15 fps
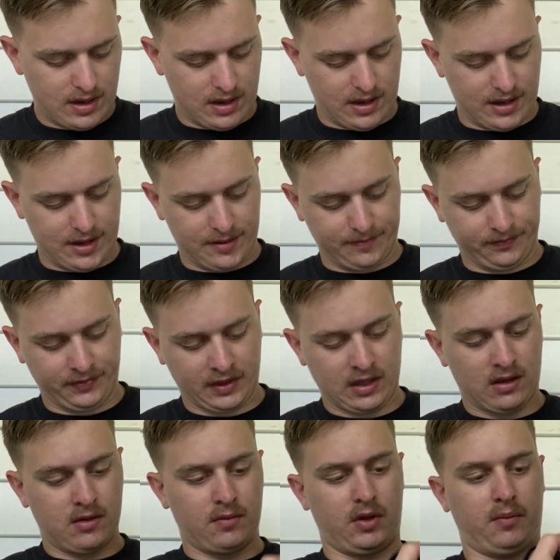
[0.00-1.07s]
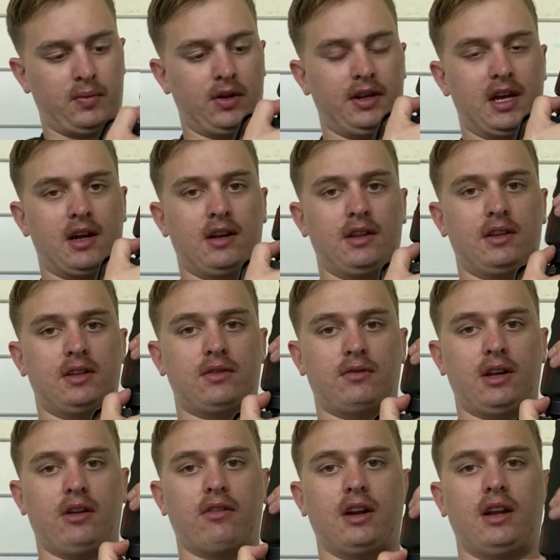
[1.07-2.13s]
But you pull down on this
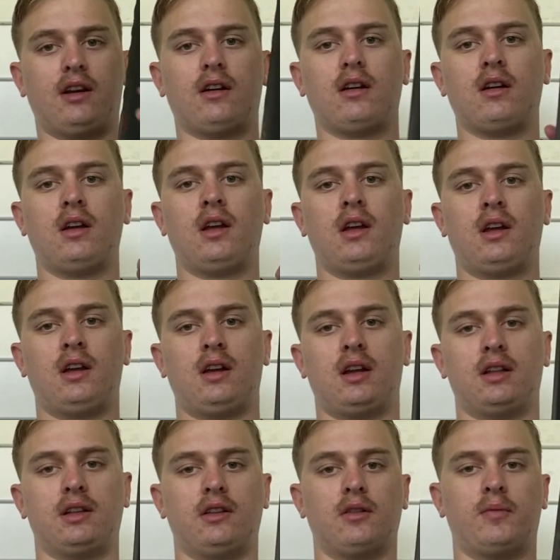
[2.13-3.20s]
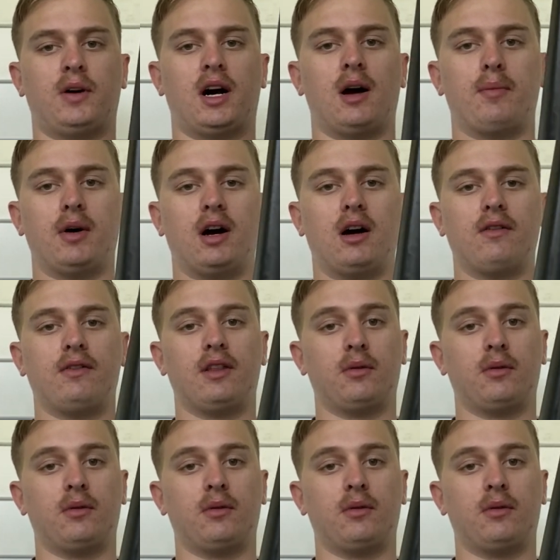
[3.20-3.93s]
ring right here, and then they'll pop off.